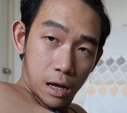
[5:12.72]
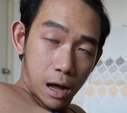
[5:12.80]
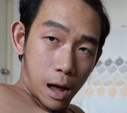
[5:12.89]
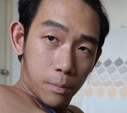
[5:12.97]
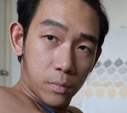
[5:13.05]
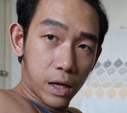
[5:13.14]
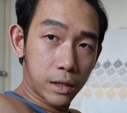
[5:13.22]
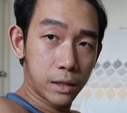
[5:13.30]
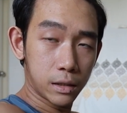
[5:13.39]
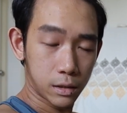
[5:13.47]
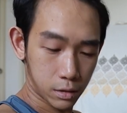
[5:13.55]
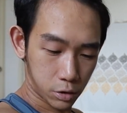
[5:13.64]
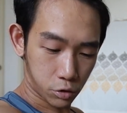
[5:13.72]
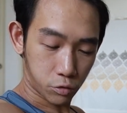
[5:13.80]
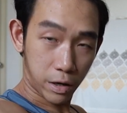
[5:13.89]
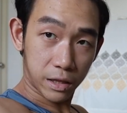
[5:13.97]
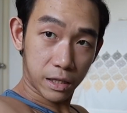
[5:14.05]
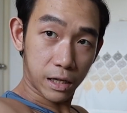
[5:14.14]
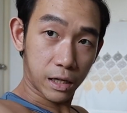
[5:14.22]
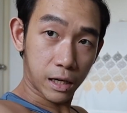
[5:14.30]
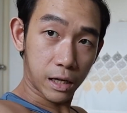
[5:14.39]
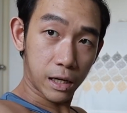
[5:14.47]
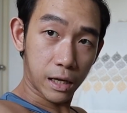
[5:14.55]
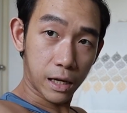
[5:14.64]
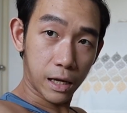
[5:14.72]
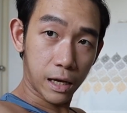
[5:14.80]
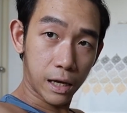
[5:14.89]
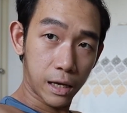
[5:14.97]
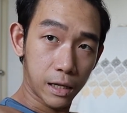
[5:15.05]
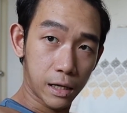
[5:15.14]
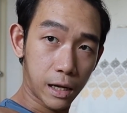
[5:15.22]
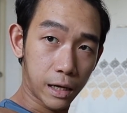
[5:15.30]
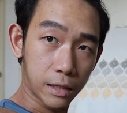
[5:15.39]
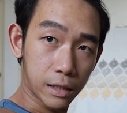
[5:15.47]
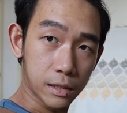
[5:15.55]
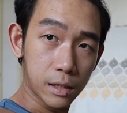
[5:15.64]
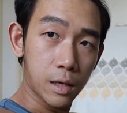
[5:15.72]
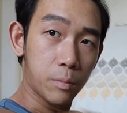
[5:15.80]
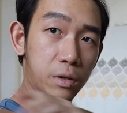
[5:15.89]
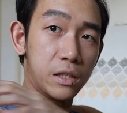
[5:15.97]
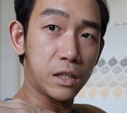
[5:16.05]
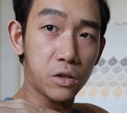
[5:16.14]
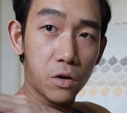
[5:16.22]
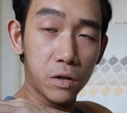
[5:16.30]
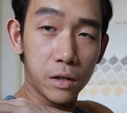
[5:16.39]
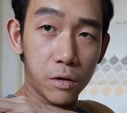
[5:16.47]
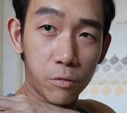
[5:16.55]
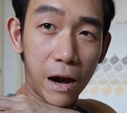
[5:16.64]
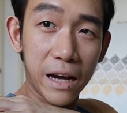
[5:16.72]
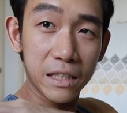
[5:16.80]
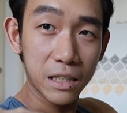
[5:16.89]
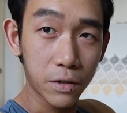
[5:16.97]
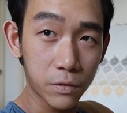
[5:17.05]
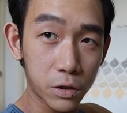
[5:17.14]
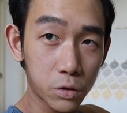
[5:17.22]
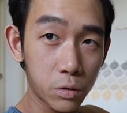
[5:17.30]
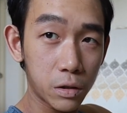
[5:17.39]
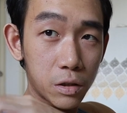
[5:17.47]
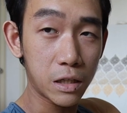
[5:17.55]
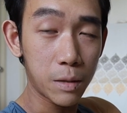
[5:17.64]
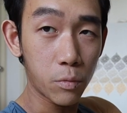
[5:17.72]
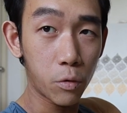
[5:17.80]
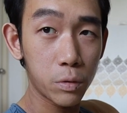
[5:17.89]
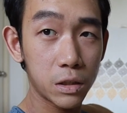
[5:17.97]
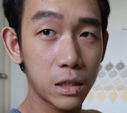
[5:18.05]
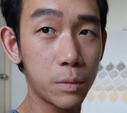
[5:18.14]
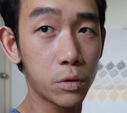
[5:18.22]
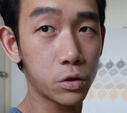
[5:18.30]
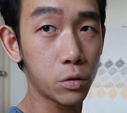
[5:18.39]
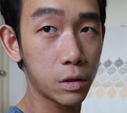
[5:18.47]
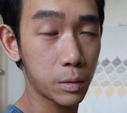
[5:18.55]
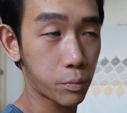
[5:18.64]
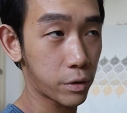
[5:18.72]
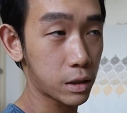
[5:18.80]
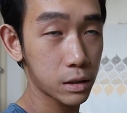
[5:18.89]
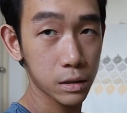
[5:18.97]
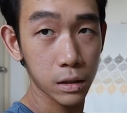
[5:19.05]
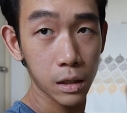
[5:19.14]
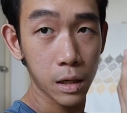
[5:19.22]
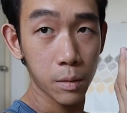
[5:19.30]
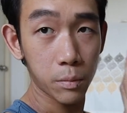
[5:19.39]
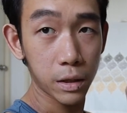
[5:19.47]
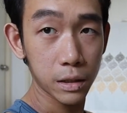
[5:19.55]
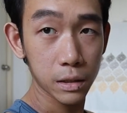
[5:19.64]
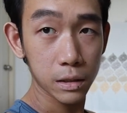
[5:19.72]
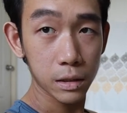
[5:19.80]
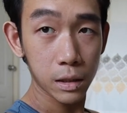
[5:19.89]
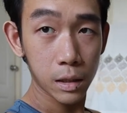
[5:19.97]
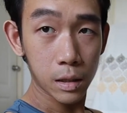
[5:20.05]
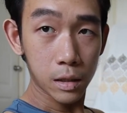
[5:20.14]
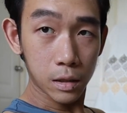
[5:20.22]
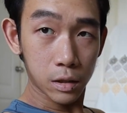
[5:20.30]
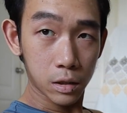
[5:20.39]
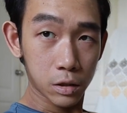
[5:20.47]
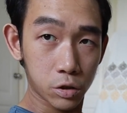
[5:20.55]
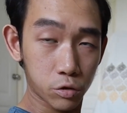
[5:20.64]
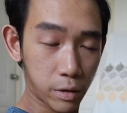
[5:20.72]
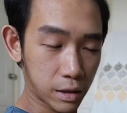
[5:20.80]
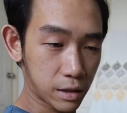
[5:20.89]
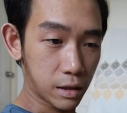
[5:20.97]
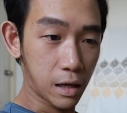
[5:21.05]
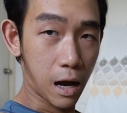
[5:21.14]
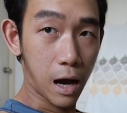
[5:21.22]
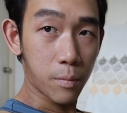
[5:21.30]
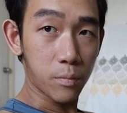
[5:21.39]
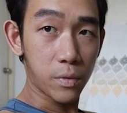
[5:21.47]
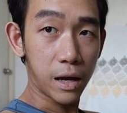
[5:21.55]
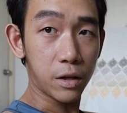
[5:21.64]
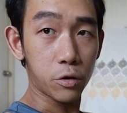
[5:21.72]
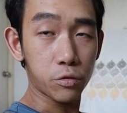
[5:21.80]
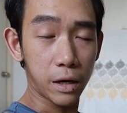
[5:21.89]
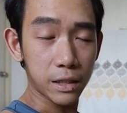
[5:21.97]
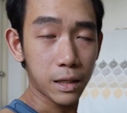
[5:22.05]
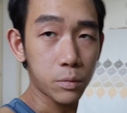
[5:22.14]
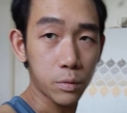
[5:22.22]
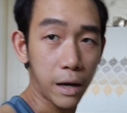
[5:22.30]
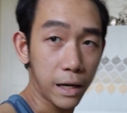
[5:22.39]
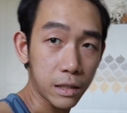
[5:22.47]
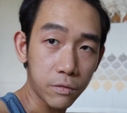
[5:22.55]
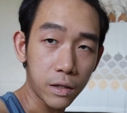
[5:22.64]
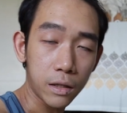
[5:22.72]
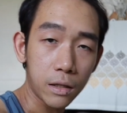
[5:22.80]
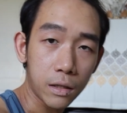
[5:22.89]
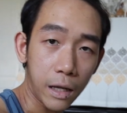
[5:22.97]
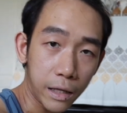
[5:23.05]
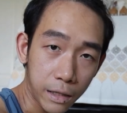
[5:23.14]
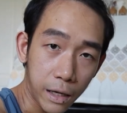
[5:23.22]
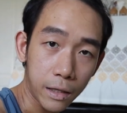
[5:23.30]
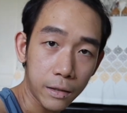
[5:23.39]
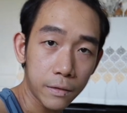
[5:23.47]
up like this, straightening it like this. Please ignore the rising of the shoulder. You always keep your shoulder depressed, but just straighten the arm and your triceps will activate like that.